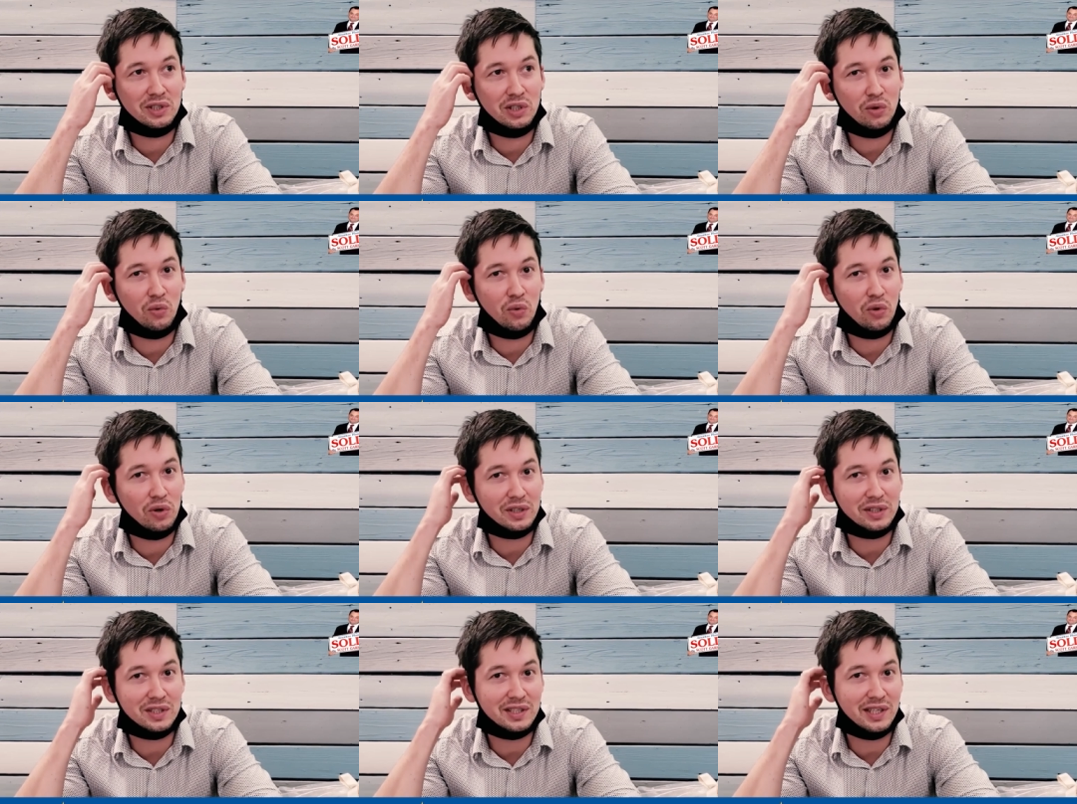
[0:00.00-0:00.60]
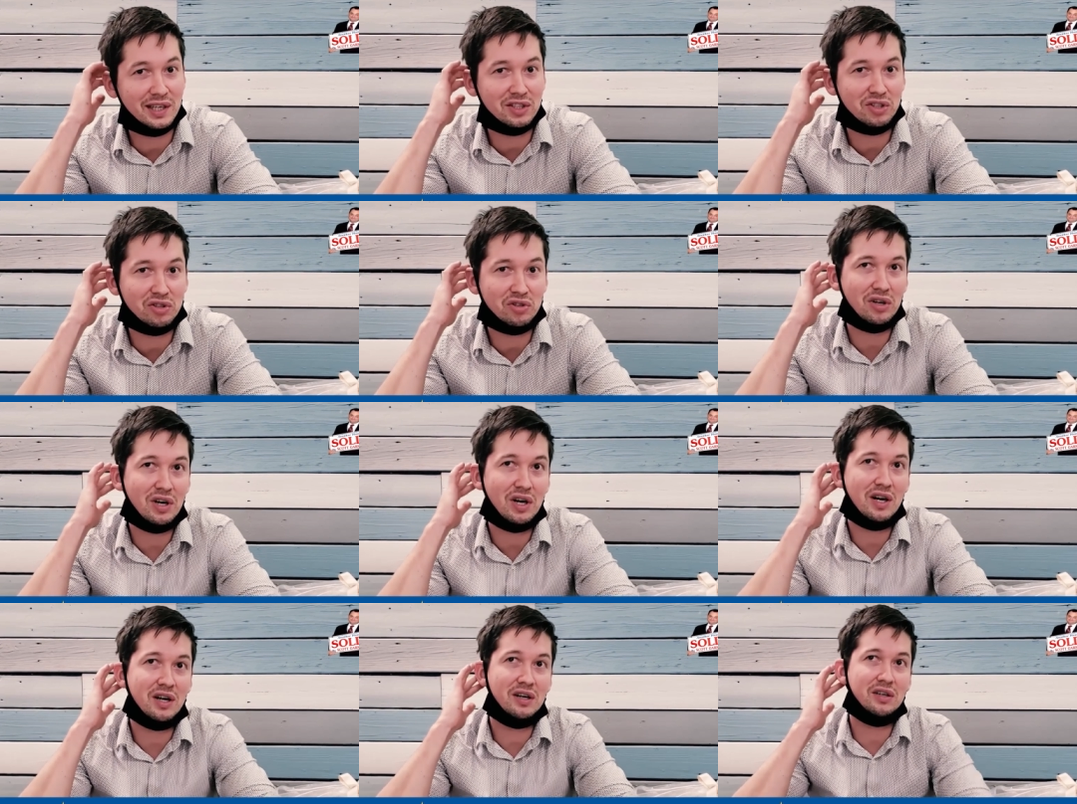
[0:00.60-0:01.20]
he works
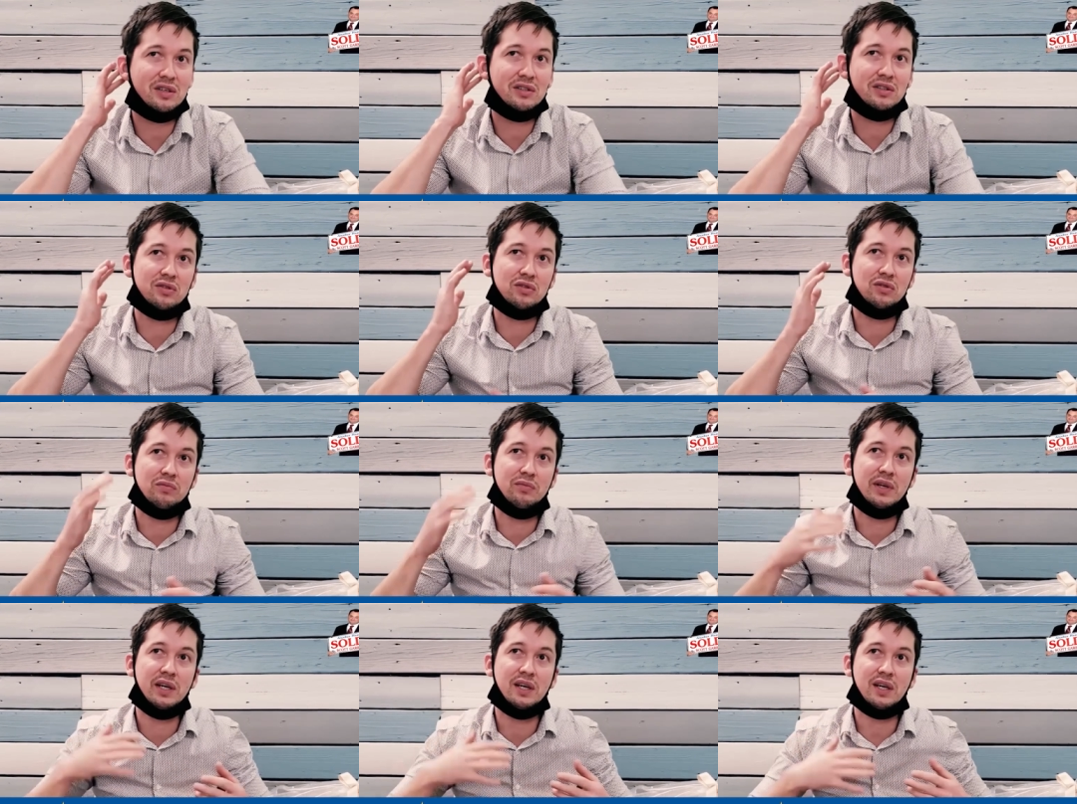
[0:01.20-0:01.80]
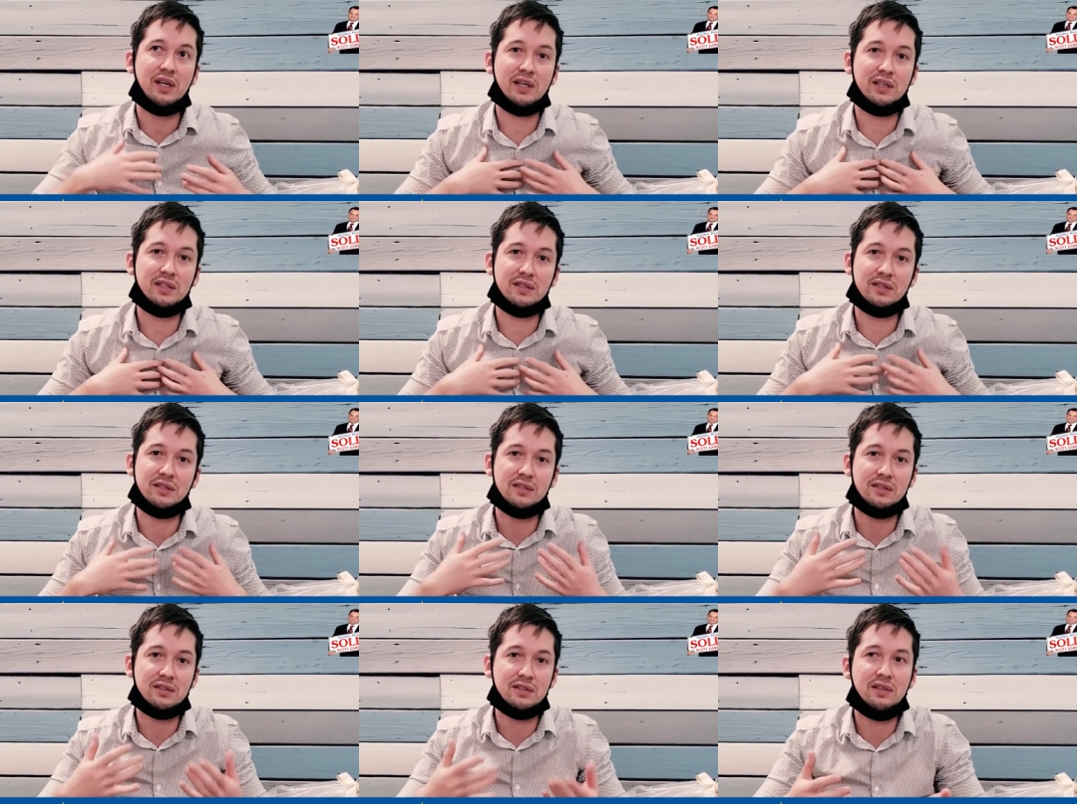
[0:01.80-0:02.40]
extra hard to make
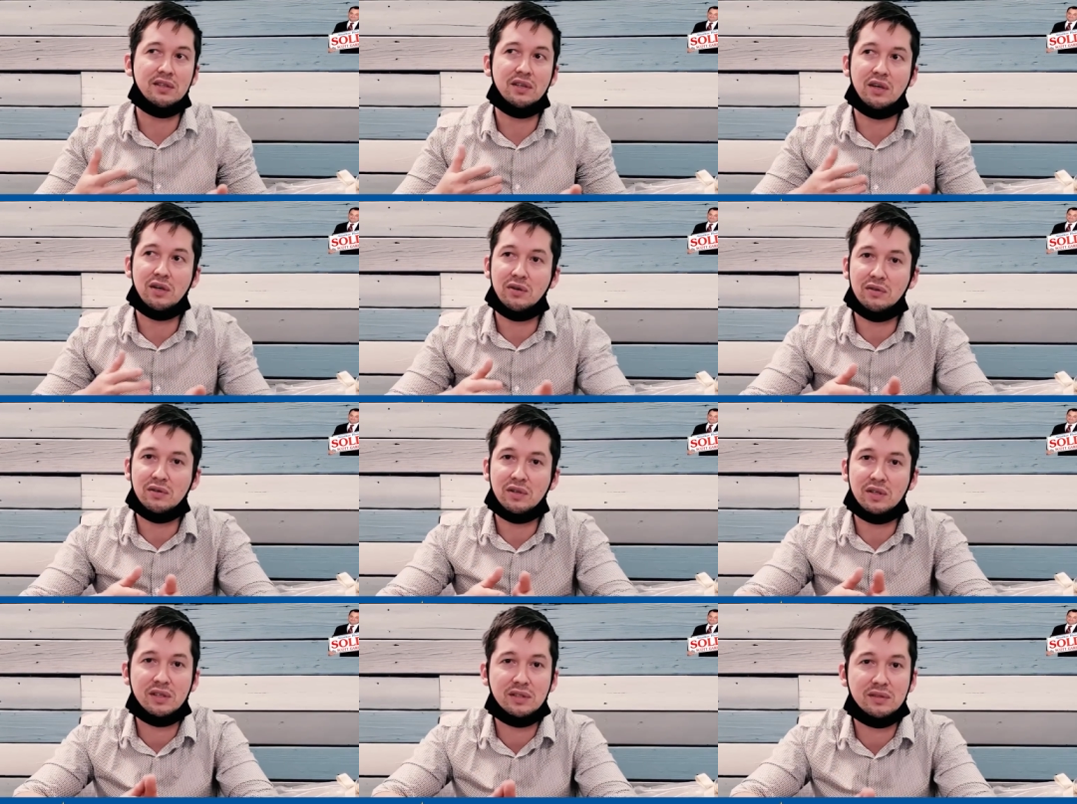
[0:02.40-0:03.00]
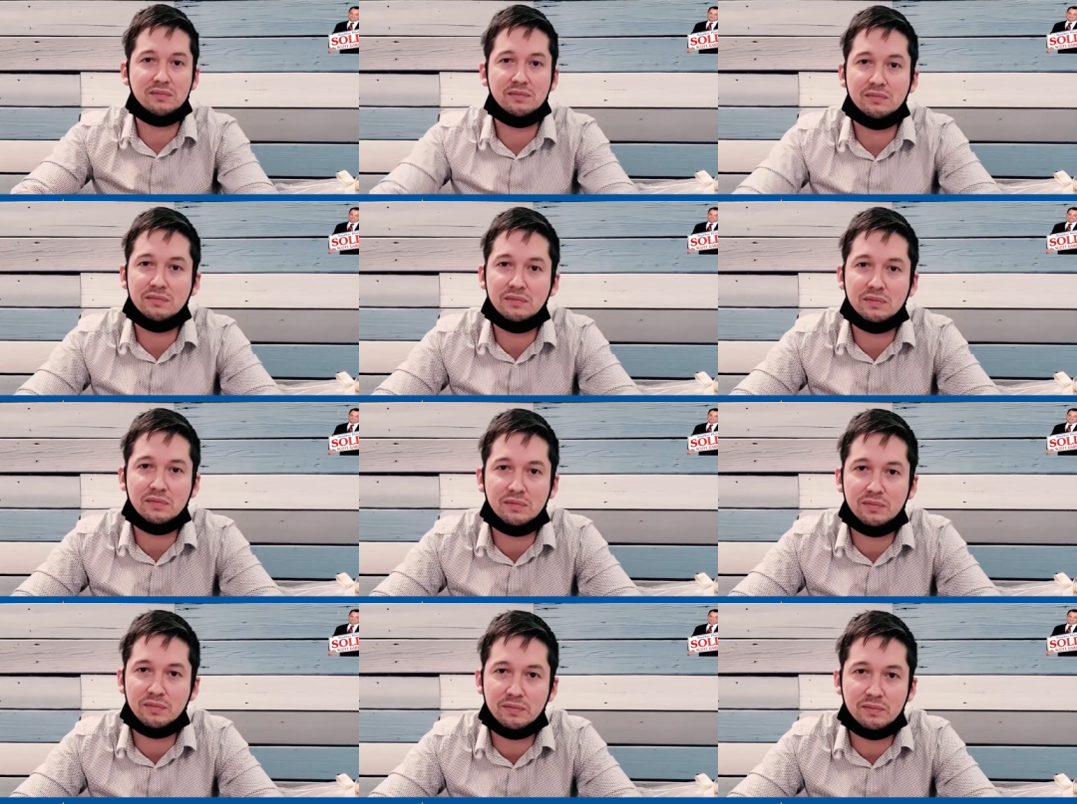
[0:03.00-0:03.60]
us, you know, uh, I
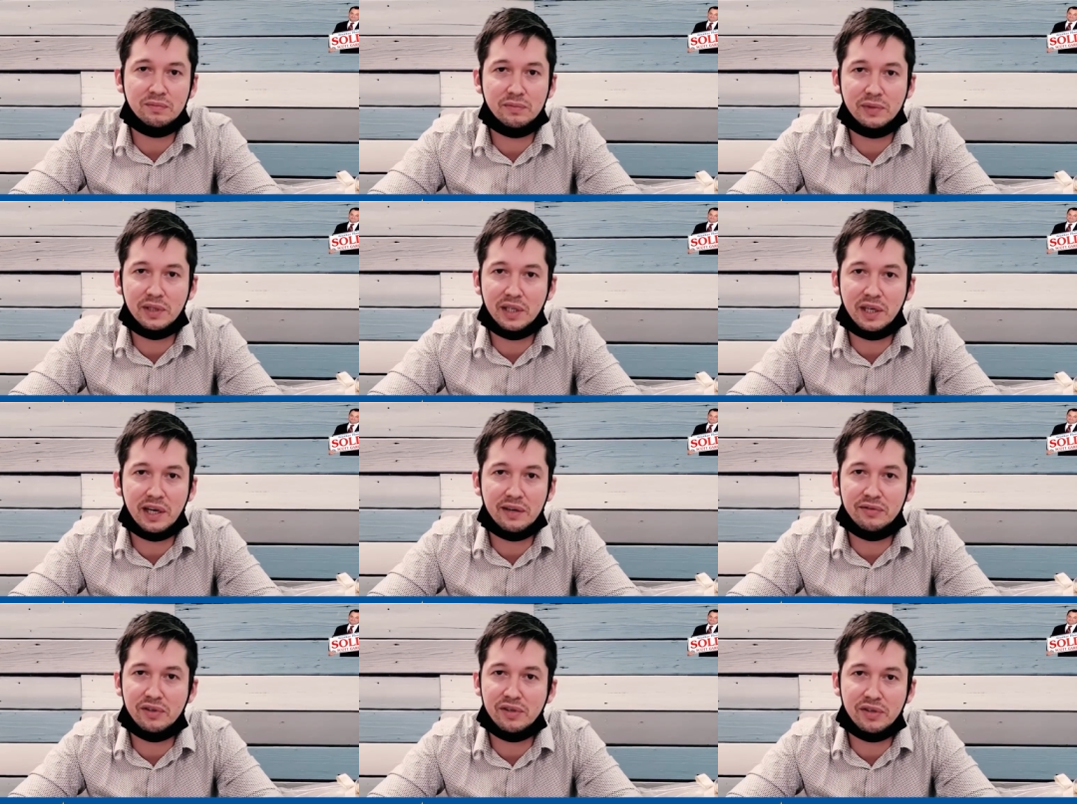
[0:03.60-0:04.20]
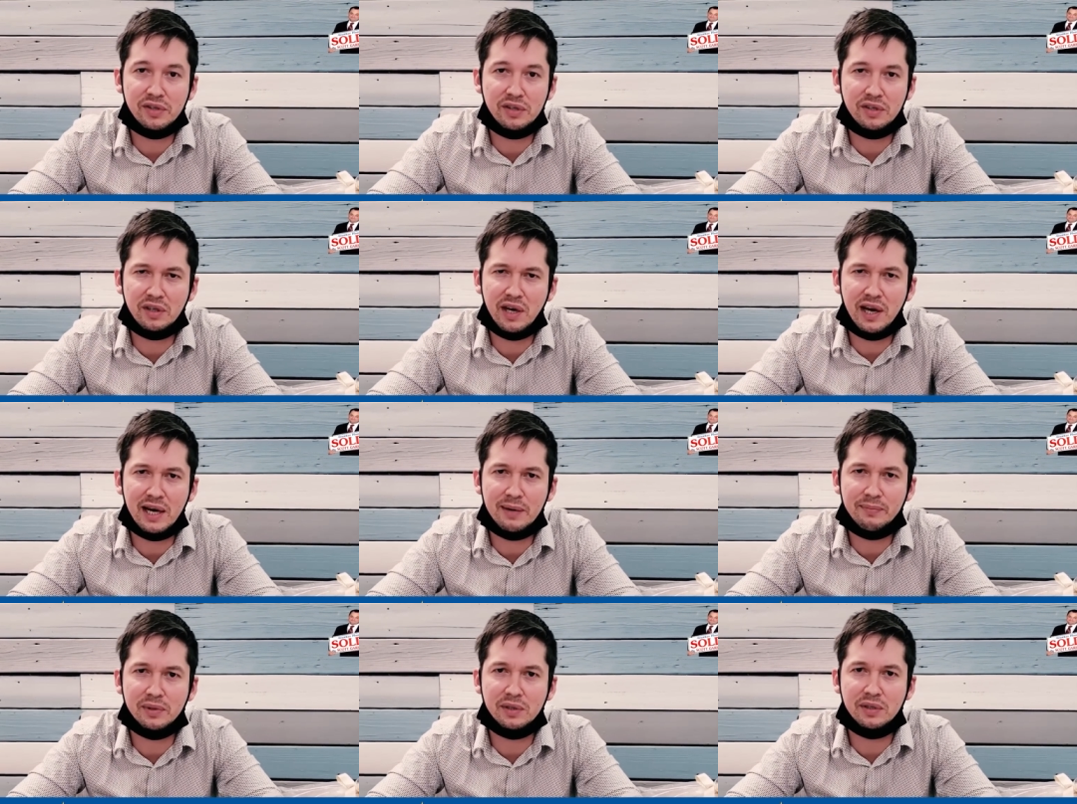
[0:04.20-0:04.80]
do make everything
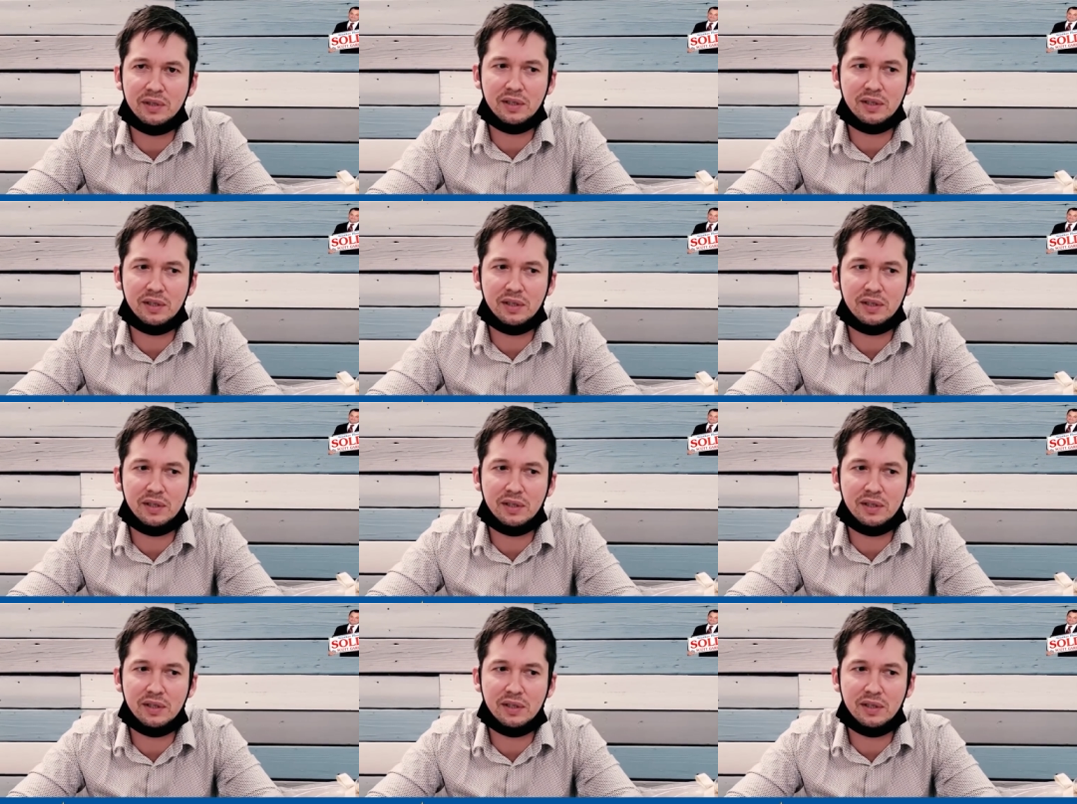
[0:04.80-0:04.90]
happen.